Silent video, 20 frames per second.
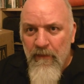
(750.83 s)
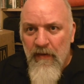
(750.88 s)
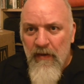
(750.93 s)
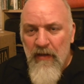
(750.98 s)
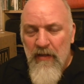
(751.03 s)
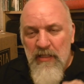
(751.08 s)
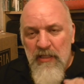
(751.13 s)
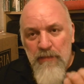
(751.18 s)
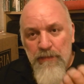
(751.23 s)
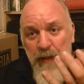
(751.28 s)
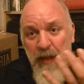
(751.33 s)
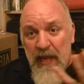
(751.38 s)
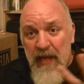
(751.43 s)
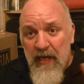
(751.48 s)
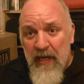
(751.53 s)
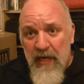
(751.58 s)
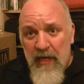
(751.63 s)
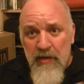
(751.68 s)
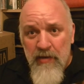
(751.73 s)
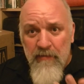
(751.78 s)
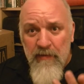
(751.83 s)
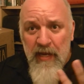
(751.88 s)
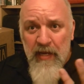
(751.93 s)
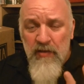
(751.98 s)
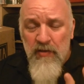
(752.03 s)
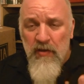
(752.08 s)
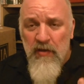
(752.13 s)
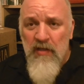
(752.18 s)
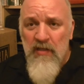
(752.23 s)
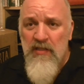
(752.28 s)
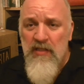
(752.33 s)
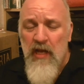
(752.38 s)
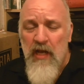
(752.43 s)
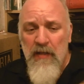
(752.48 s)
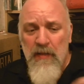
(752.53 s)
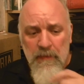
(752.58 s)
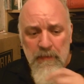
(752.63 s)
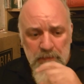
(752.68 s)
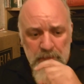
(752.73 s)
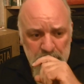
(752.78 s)
and spangling around on the
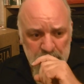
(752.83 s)
tongue